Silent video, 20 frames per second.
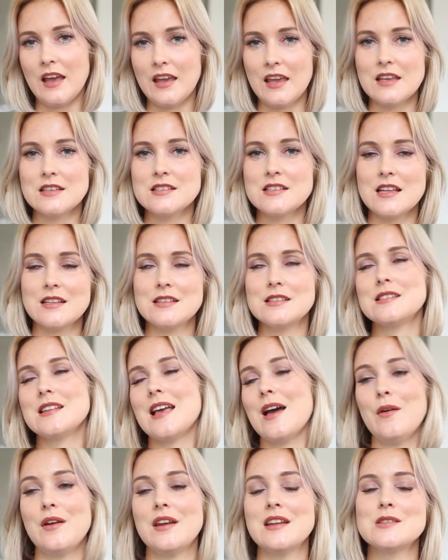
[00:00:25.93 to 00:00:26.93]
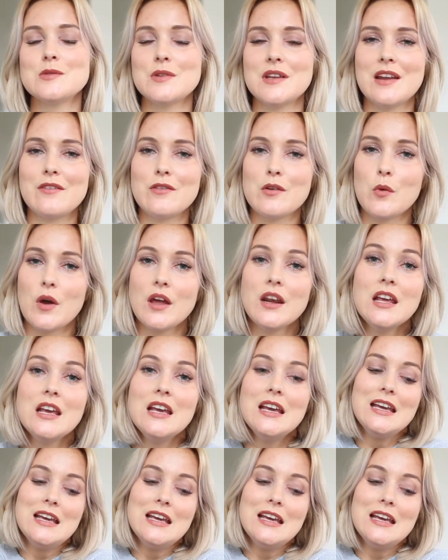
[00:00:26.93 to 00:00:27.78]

I guess that's how it is with everyone.